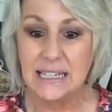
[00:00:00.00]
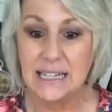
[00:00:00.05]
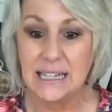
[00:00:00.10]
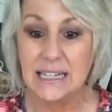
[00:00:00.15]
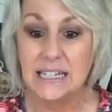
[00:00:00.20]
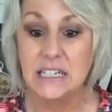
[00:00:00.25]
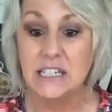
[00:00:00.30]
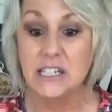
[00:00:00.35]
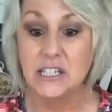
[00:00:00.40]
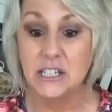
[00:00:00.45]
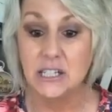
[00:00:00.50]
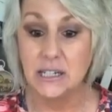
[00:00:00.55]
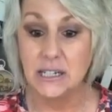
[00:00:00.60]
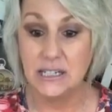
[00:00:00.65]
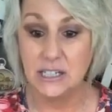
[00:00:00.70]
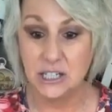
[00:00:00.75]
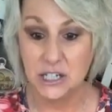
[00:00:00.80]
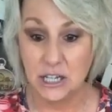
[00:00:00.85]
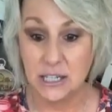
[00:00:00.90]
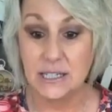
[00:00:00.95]
Is it
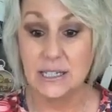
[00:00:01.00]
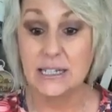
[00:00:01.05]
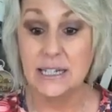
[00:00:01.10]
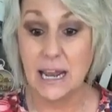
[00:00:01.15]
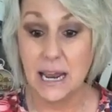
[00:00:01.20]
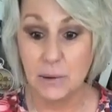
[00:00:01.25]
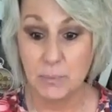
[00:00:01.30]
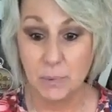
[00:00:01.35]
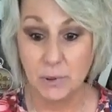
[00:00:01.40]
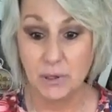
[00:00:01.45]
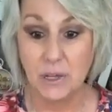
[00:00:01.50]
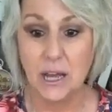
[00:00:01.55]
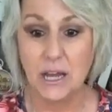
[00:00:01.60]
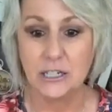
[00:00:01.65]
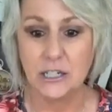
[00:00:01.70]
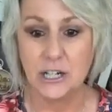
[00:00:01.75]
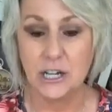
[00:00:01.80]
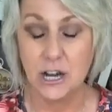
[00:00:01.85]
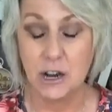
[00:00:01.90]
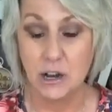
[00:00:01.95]
just
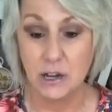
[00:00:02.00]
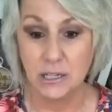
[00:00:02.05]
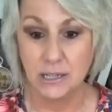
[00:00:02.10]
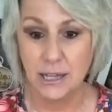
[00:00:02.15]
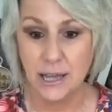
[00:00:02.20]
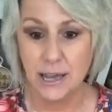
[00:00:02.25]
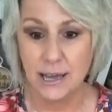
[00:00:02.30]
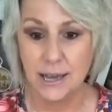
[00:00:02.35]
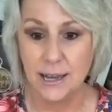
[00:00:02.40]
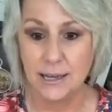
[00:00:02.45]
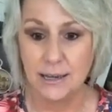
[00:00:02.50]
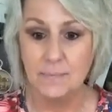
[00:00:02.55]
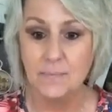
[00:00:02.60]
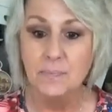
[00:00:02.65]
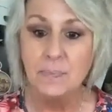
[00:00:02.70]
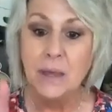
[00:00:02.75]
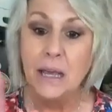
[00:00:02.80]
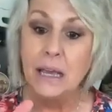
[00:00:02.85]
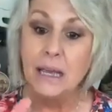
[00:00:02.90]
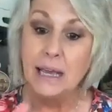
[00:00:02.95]
Taperlogy online?
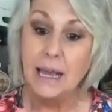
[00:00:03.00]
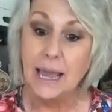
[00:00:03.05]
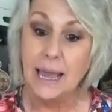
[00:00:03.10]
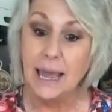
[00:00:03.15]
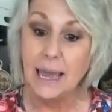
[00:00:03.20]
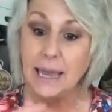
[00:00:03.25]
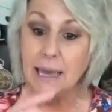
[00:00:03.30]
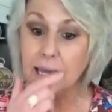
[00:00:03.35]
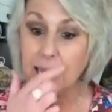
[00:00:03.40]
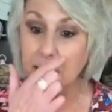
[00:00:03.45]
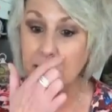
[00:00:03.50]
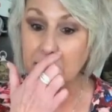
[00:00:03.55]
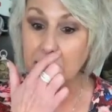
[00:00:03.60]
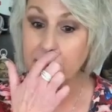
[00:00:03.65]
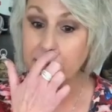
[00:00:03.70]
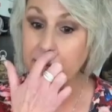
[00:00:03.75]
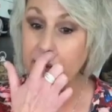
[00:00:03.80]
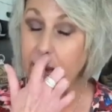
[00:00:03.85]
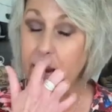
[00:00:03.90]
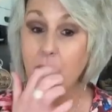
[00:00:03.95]

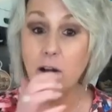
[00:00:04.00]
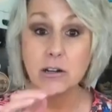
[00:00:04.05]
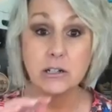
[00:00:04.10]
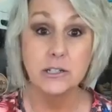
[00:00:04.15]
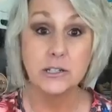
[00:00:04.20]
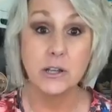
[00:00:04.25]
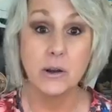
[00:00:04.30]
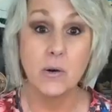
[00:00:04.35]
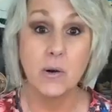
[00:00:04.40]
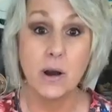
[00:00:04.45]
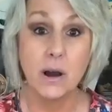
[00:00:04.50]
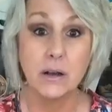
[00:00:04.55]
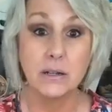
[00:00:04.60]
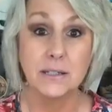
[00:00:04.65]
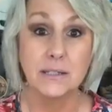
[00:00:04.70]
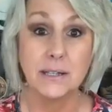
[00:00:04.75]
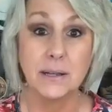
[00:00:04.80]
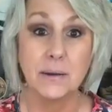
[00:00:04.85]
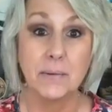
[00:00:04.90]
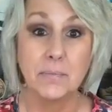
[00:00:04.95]
And they are so
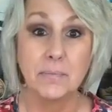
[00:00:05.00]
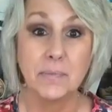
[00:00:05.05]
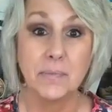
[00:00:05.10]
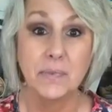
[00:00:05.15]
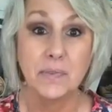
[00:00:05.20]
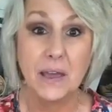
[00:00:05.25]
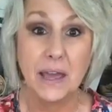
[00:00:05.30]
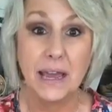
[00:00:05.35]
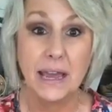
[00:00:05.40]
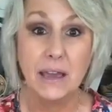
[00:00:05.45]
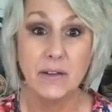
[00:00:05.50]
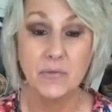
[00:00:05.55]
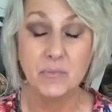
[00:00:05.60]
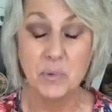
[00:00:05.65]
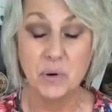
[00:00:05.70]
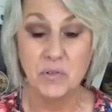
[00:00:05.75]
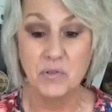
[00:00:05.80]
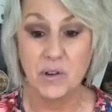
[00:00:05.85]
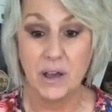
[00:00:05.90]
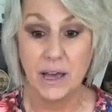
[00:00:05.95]
awesome. They
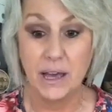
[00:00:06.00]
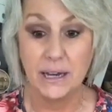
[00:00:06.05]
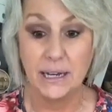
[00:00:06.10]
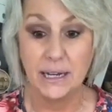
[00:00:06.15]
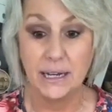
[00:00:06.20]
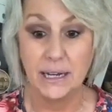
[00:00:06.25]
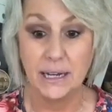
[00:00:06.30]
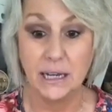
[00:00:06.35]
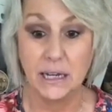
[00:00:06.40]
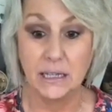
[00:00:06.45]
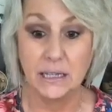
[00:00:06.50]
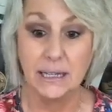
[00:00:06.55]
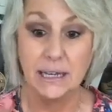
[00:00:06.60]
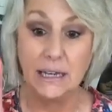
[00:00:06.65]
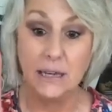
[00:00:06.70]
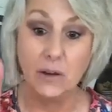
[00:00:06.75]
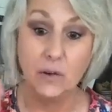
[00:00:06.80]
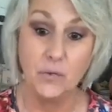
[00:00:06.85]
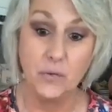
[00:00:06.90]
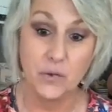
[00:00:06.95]
have provided a
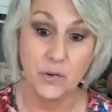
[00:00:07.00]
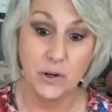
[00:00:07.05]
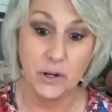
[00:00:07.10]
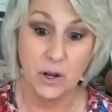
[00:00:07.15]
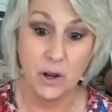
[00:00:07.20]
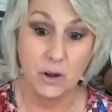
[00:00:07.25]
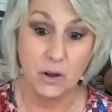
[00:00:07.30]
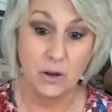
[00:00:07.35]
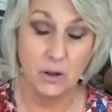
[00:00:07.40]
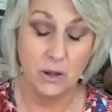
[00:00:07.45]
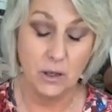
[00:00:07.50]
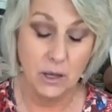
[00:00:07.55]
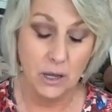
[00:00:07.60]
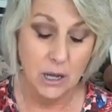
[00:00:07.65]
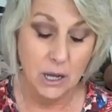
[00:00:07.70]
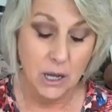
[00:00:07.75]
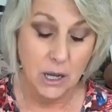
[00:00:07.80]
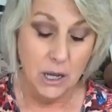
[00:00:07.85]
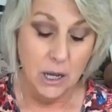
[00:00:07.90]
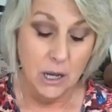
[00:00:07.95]
link for y'all
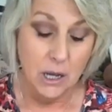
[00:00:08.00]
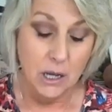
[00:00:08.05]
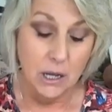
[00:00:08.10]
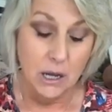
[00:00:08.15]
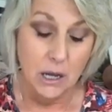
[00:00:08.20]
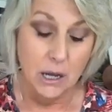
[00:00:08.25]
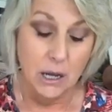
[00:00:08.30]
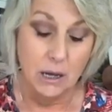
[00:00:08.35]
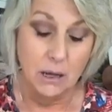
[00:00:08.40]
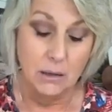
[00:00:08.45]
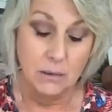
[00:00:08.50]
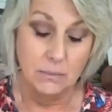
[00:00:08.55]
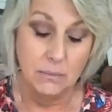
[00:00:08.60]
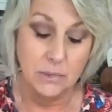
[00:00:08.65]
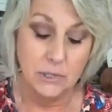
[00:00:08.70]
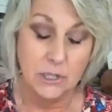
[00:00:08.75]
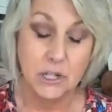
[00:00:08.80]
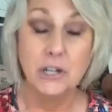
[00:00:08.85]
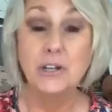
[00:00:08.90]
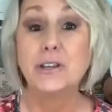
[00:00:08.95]

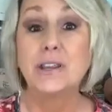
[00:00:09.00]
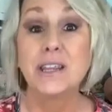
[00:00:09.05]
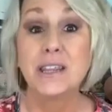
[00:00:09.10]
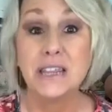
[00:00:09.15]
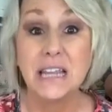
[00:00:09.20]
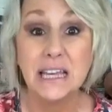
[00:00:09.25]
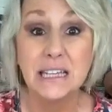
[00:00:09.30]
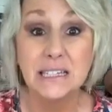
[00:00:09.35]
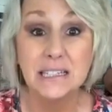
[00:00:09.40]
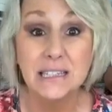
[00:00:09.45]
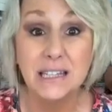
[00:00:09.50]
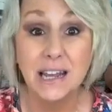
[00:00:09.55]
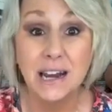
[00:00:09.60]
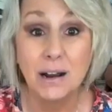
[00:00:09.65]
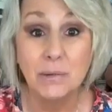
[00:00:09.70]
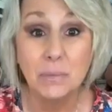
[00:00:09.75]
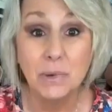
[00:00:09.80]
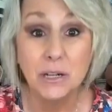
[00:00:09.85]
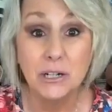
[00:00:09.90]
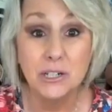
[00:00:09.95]
um, to the things
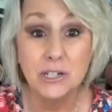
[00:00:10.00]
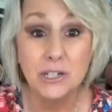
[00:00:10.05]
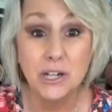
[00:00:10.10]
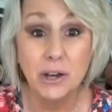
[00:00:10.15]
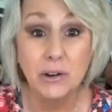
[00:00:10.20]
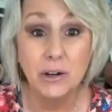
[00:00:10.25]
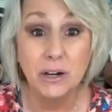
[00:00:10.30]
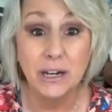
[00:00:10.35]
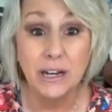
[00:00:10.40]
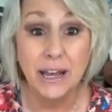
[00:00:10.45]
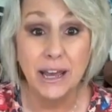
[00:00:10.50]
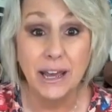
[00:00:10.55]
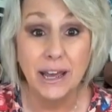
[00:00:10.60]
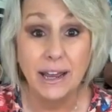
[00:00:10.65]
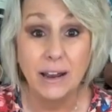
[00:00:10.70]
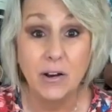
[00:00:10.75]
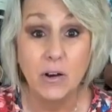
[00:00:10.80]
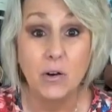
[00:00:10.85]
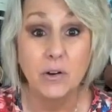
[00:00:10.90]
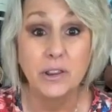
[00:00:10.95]
that I'm going to show
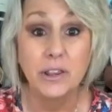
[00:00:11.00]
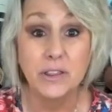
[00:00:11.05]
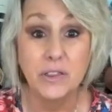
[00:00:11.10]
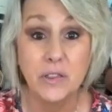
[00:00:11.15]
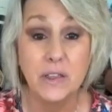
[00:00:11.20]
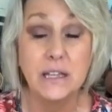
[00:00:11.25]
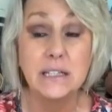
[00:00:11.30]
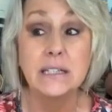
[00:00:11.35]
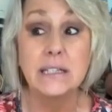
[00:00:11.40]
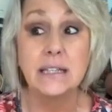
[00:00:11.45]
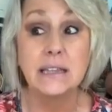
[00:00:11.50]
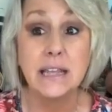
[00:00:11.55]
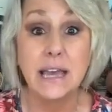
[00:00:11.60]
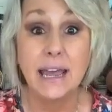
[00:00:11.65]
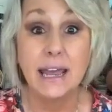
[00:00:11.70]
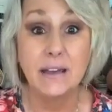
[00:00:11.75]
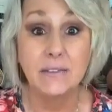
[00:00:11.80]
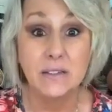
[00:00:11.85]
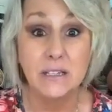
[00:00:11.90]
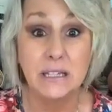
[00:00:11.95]
today or the things that
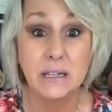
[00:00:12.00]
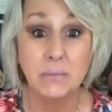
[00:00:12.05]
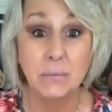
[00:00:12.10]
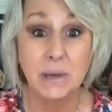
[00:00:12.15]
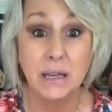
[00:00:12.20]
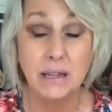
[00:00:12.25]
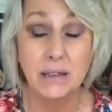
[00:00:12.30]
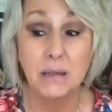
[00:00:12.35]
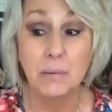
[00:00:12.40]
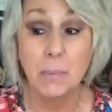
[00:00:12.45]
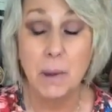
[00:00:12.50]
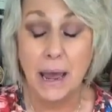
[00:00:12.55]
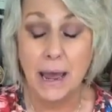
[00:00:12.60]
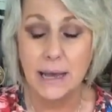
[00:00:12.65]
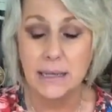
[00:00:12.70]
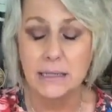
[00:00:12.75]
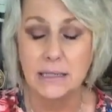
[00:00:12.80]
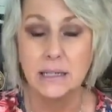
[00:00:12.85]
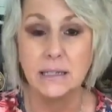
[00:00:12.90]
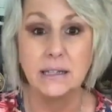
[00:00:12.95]
they have sent me in the
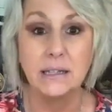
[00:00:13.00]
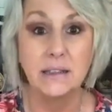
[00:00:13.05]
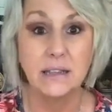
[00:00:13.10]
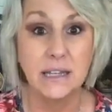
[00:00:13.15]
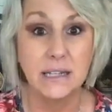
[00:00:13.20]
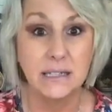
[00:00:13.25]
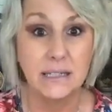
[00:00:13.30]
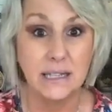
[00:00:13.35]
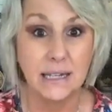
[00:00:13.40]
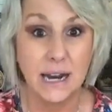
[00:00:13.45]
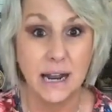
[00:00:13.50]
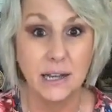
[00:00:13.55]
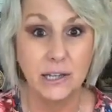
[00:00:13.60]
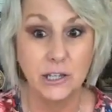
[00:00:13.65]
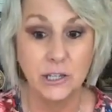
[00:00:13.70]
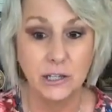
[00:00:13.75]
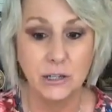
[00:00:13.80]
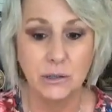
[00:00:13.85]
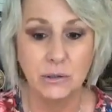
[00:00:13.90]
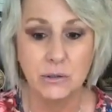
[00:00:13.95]
past and the things that I
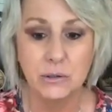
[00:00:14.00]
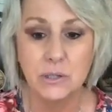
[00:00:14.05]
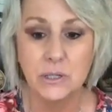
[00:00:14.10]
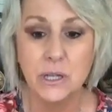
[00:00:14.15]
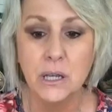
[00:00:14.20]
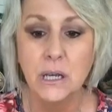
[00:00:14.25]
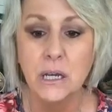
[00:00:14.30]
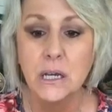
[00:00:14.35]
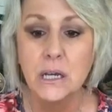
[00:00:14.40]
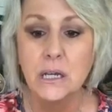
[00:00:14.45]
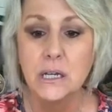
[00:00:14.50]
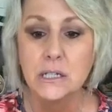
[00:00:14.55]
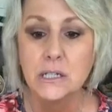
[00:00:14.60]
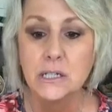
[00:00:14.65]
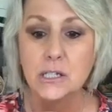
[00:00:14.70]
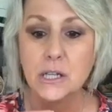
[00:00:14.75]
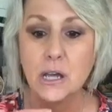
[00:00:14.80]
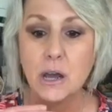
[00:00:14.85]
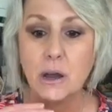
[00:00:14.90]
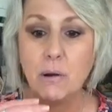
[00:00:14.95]
use
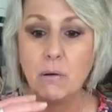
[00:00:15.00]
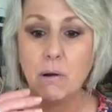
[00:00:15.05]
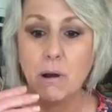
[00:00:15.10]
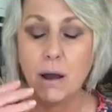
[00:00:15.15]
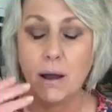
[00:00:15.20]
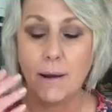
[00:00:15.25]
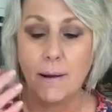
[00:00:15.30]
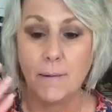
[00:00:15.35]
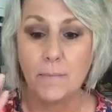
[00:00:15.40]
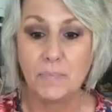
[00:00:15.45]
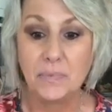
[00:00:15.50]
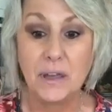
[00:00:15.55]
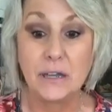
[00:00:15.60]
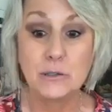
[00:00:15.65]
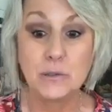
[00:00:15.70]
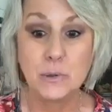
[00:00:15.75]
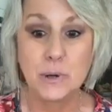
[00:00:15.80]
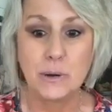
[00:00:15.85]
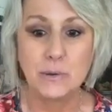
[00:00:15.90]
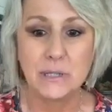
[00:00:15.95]
so um,
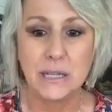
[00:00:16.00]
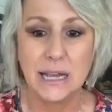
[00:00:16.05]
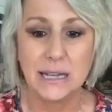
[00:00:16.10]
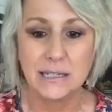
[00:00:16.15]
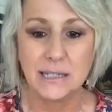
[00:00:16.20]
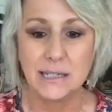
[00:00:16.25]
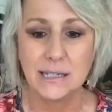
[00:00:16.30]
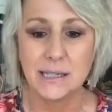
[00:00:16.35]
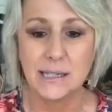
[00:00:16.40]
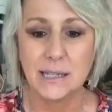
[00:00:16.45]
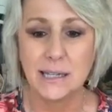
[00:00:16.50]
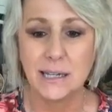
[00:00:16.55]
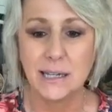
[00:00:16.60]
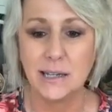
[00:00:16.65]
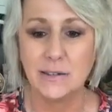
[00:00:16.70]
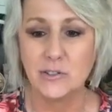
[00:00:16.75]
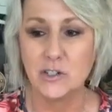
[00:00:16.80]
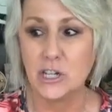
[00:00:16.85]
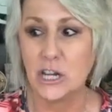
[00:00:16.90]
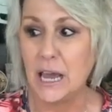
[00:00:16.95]
that's what I was asking
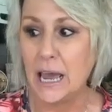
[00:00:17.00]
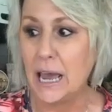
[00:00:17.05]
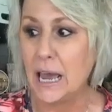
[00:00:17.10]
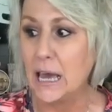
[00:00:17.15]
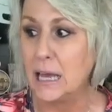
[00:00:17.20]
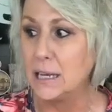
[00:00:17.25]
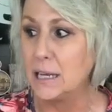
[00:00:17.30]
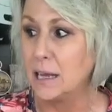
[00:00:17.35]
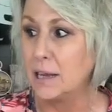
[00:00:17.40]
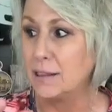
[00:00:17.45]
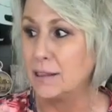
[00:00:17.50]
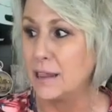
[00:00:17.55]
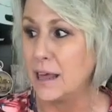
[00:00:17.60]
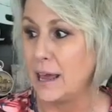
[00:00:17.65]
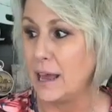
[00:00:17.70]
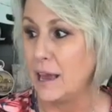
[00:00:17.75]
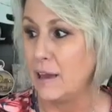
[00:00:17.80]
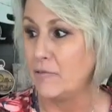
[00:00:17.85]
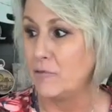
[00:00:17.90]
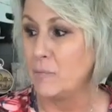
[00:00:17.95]
Cindy if she had.
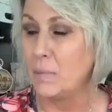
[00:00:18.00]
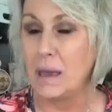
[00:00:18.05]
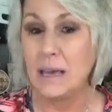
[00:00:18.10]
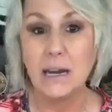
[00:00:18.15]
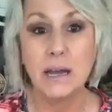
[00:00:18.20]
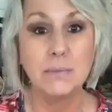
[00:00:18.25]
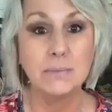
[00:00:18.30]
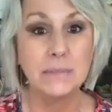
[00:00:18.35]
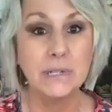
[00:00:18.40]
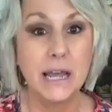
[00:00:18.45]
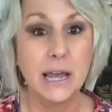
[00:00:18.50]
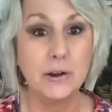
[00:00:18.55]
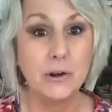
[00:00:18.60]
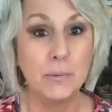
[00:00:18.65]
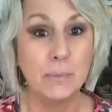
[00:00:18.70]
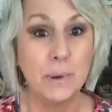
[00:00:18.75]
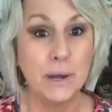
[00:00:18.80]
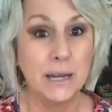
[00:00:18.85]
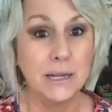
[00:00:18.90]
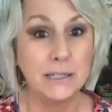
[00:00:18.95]
They have made up
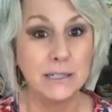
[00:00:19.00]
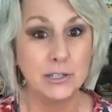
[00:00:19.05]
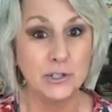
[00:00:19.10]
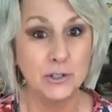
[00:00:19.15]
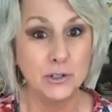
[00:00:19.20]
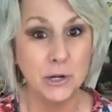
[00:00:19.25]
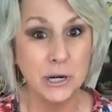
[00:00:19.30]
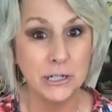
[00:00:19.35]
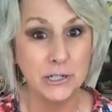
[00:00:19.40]
Taterbuggin's